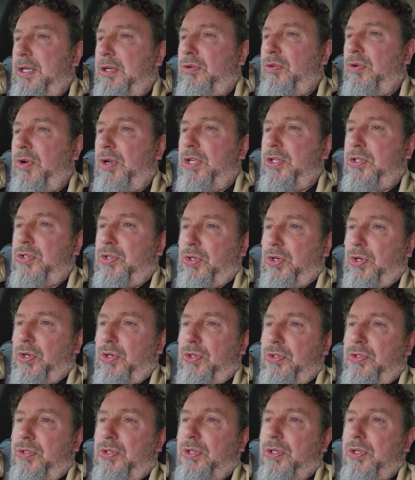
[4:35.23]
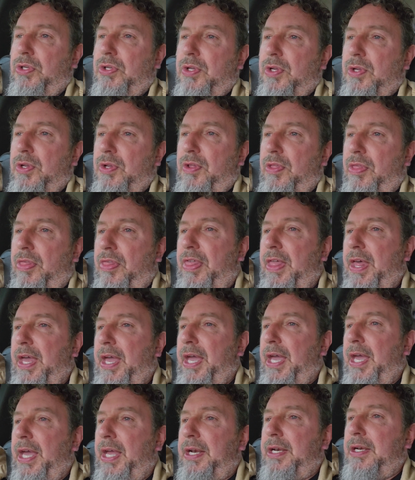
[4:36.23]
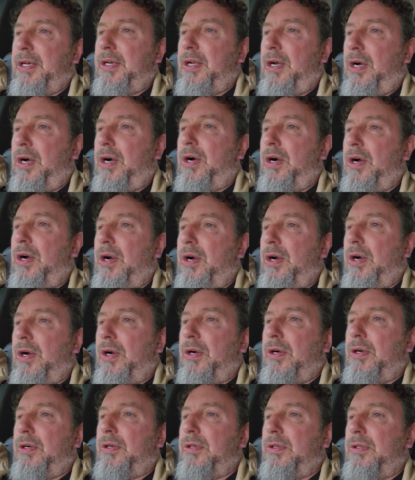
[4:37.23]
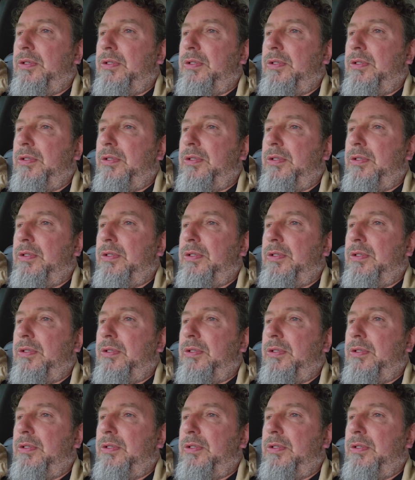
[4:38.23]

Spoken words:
creatures that are